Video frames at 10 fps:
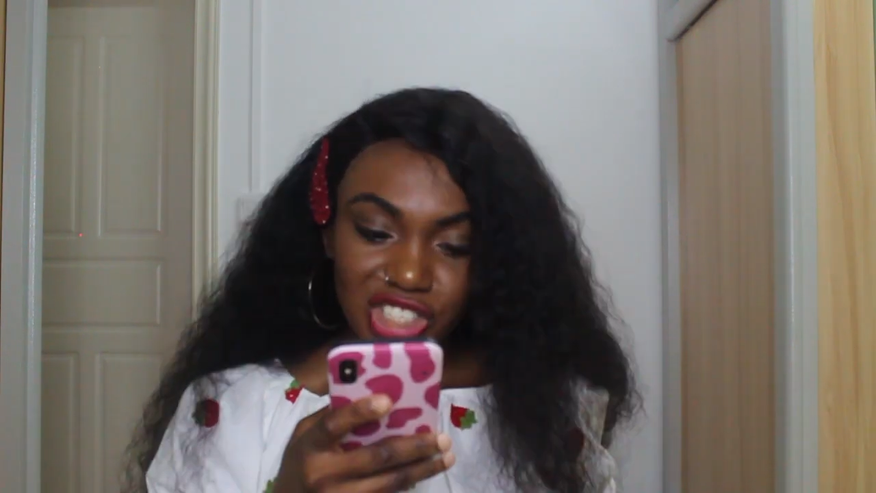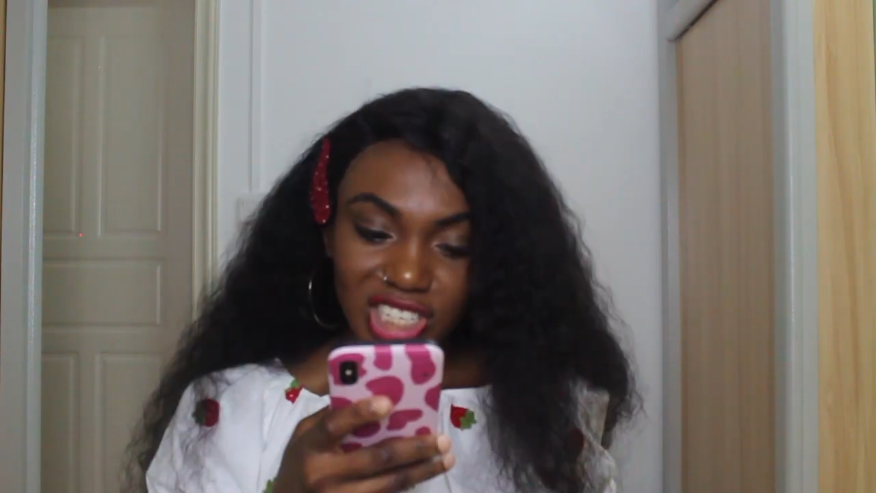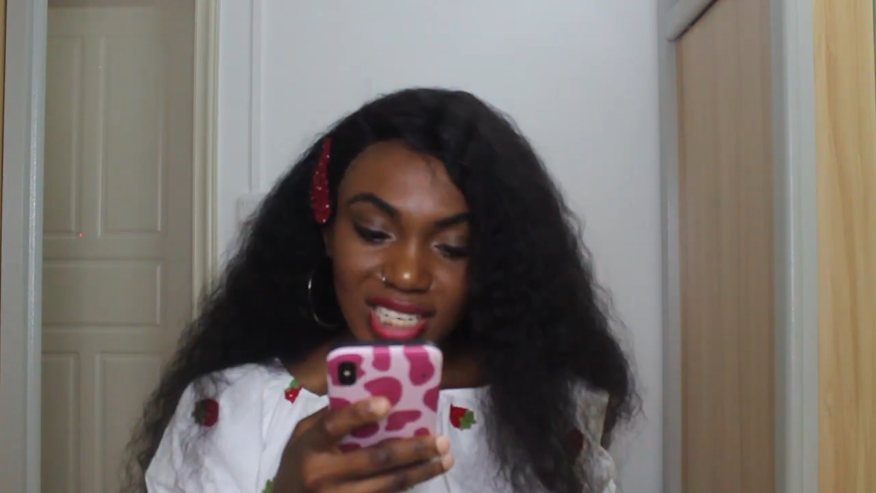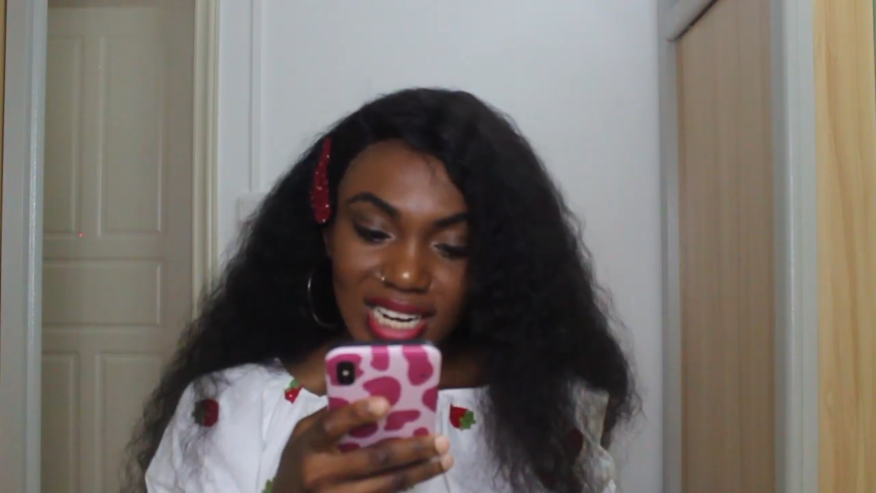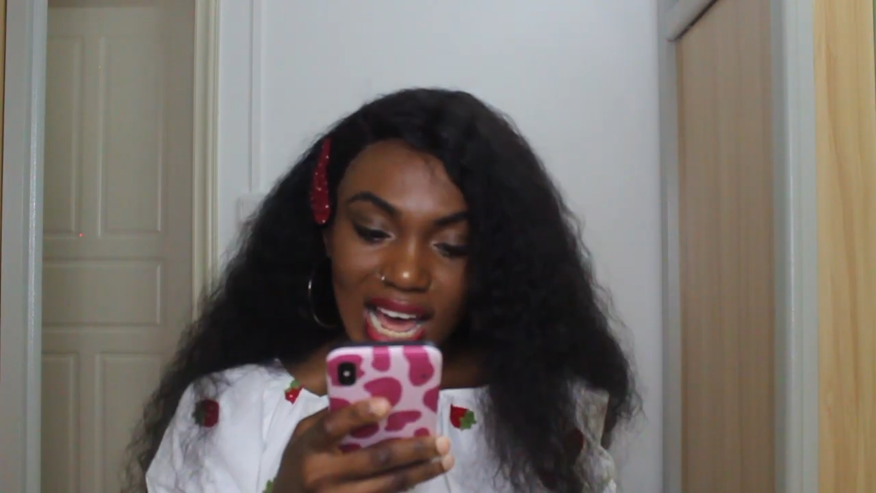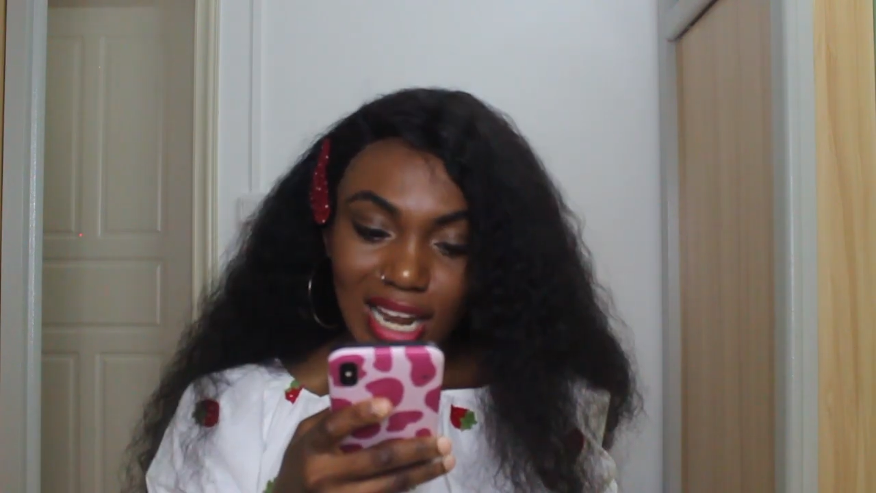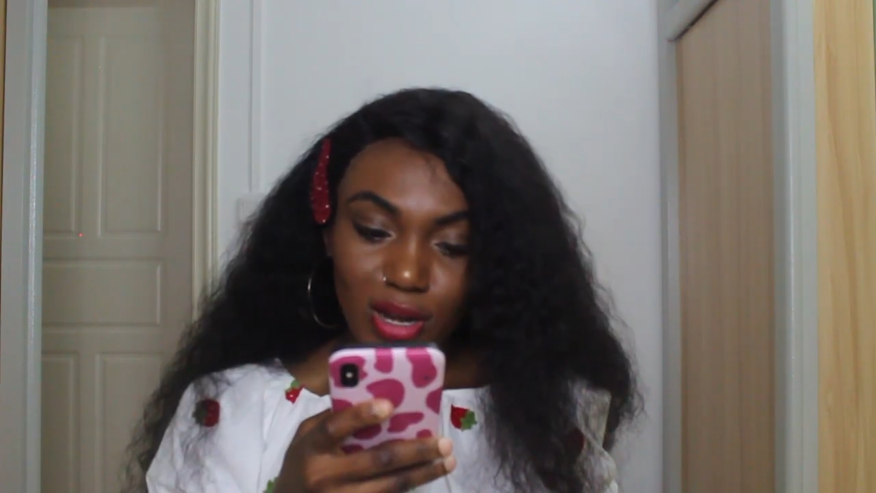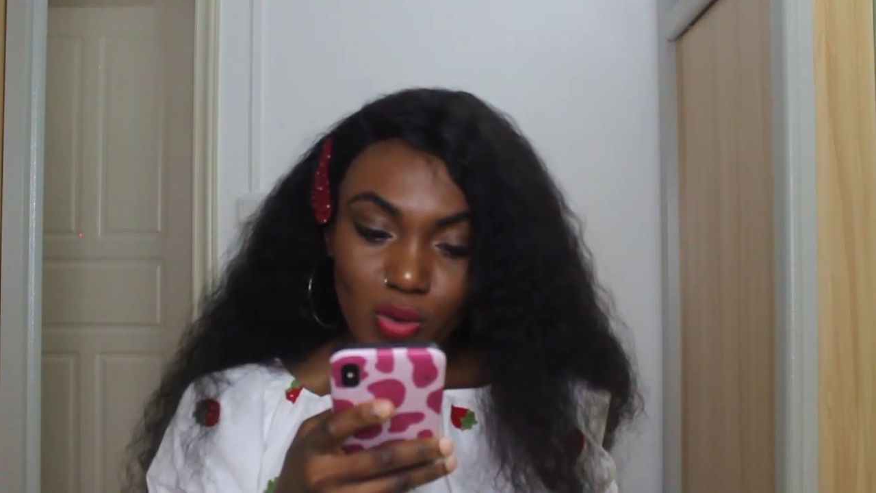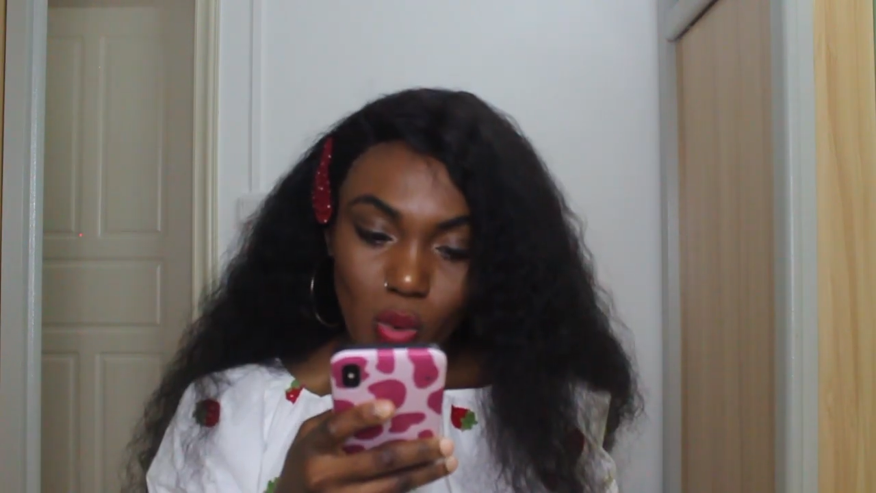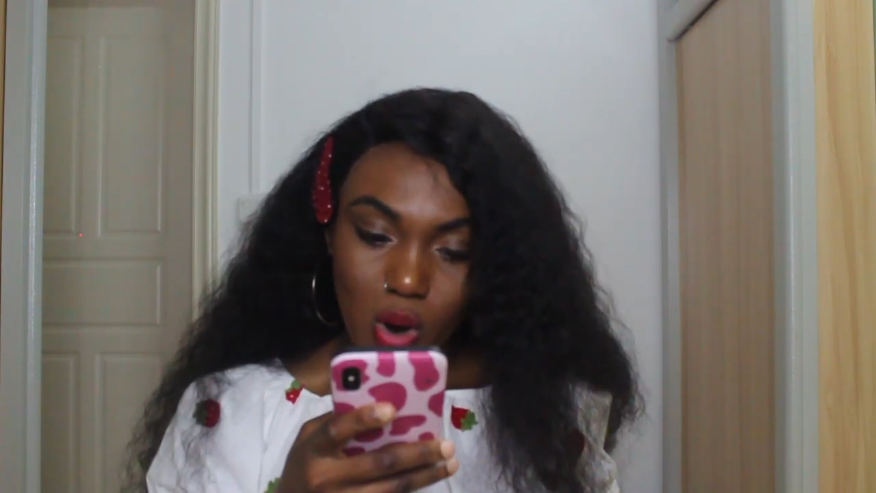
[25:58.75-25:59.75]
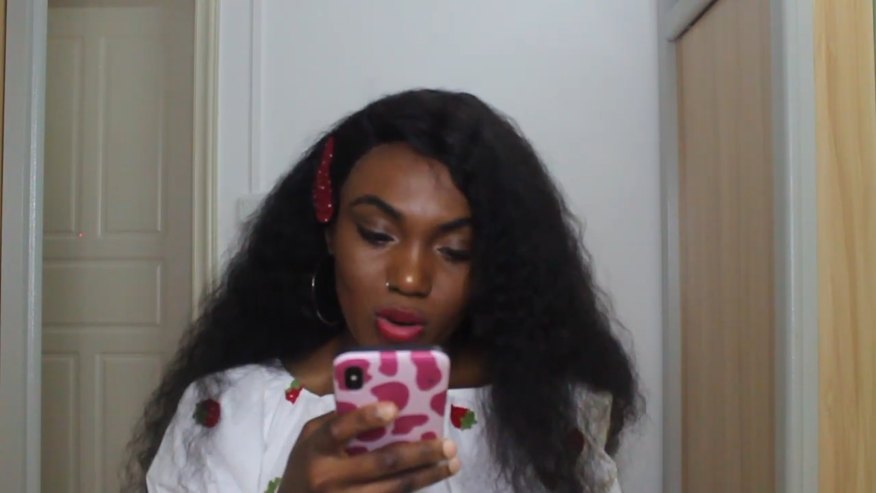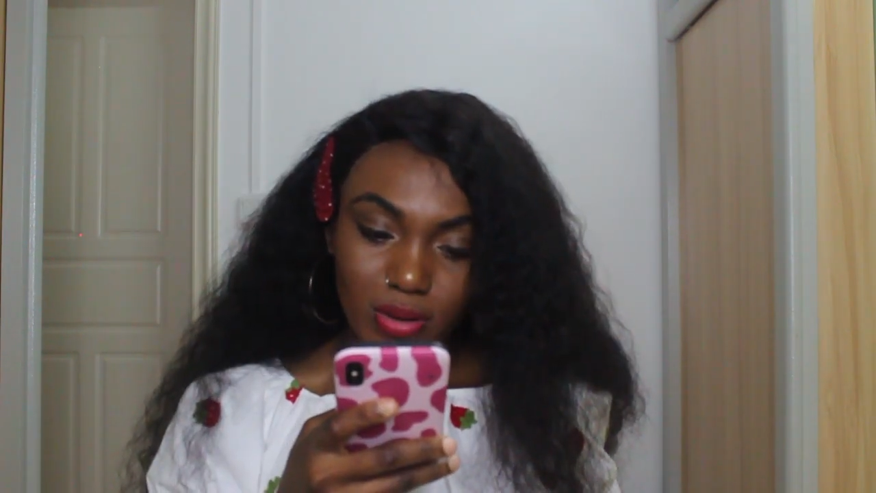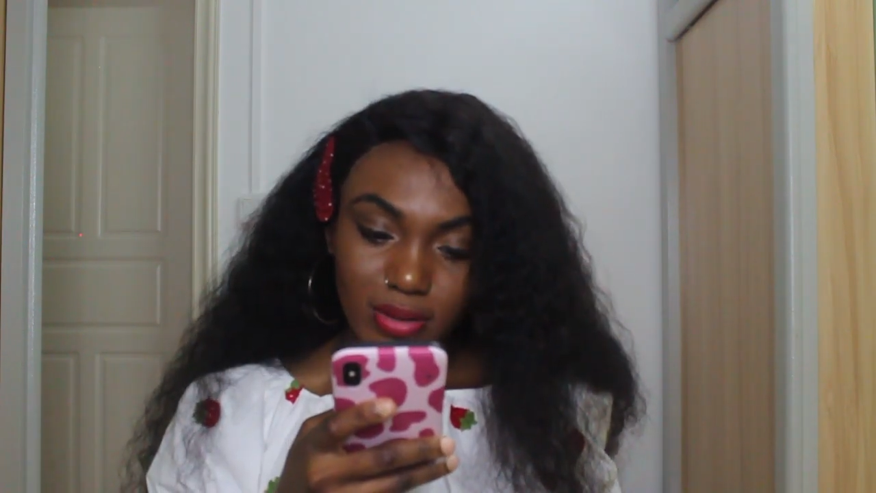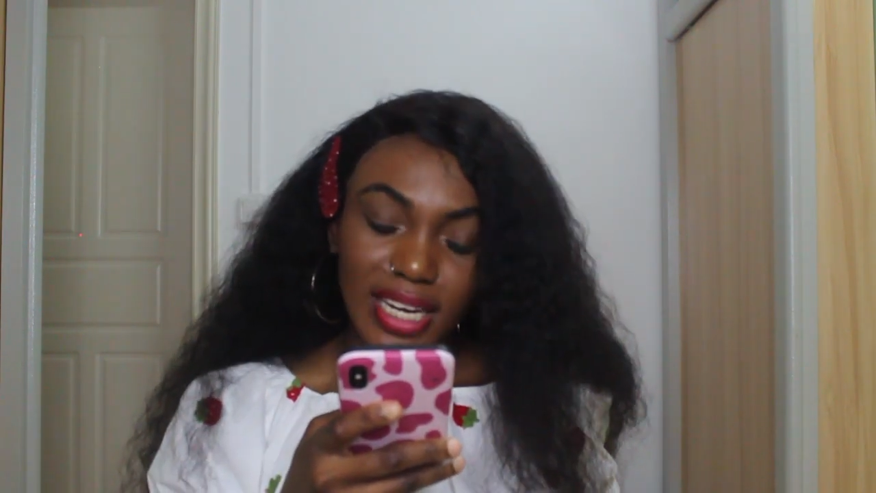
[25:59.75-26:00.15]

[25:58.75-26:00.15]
Gina Luo,